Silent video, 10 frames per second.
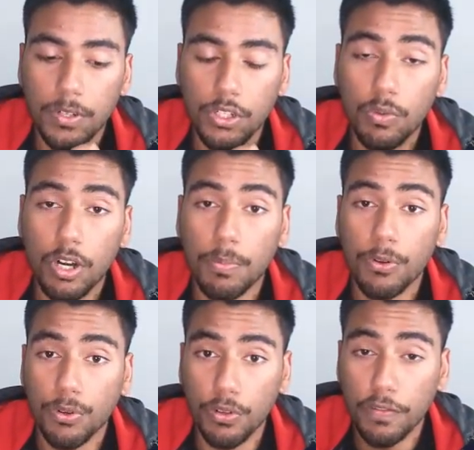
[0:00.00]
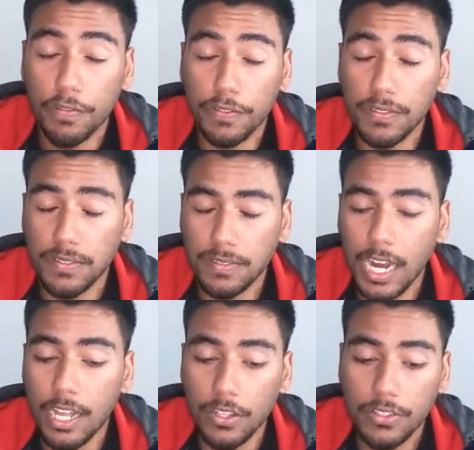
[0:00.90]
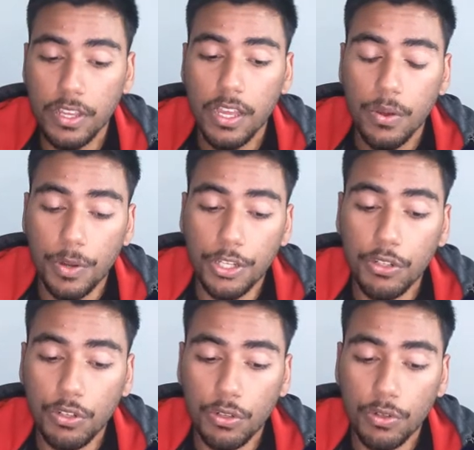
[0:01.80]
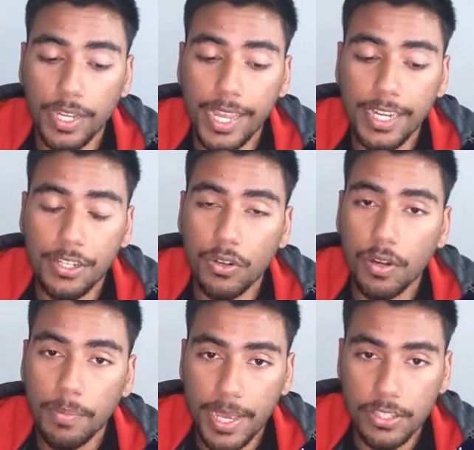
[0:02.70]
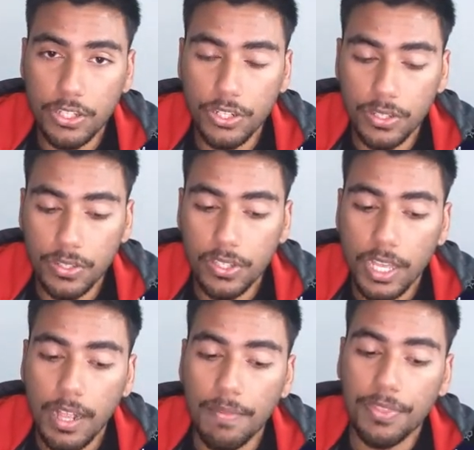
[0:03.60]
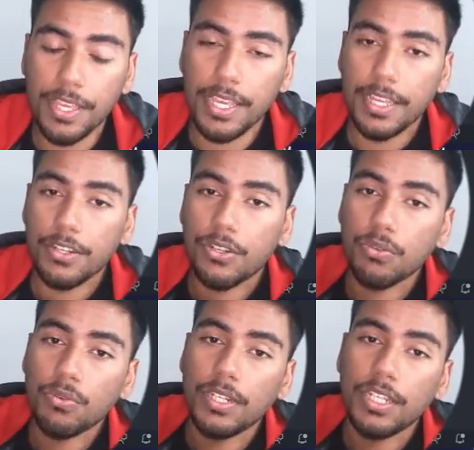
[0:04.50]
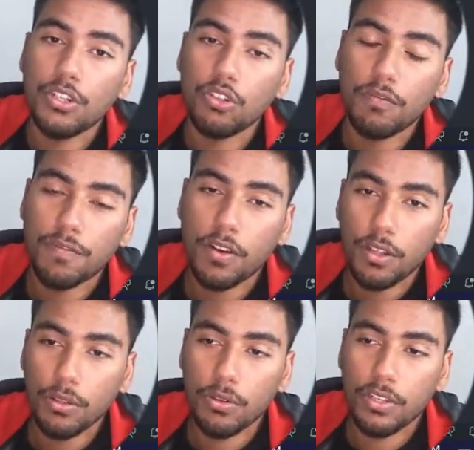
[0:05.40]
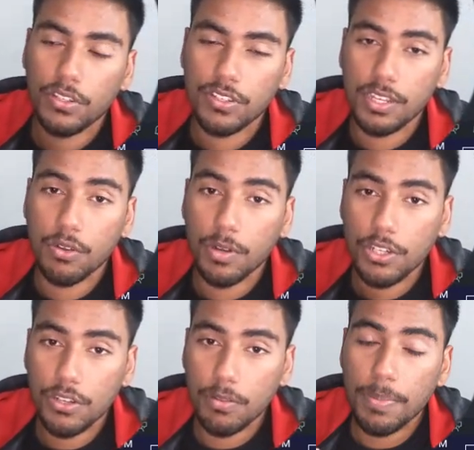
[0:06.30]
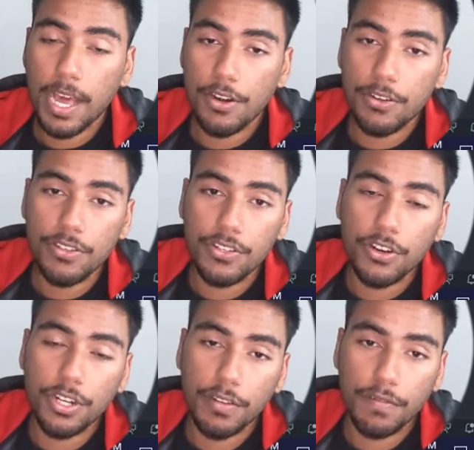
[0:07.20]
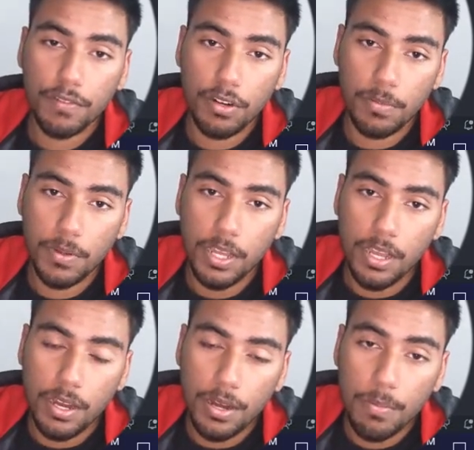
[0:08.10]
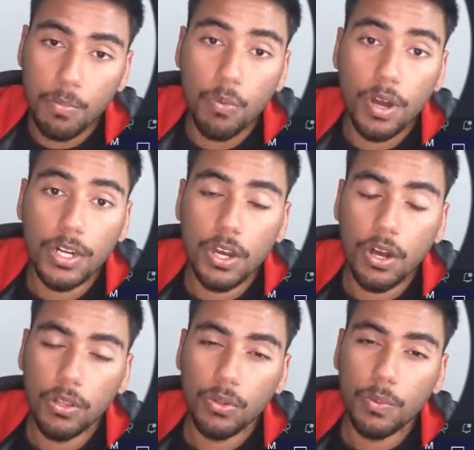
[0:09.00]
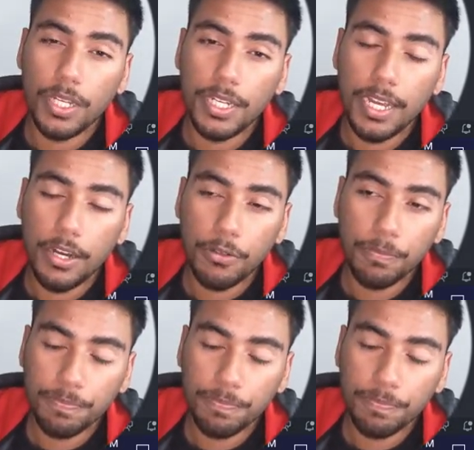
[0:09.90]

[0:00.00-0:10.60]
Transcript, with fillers: to our proto files. When you create your messages, they do need to follow a sequential pattern starting from um, one all the way down.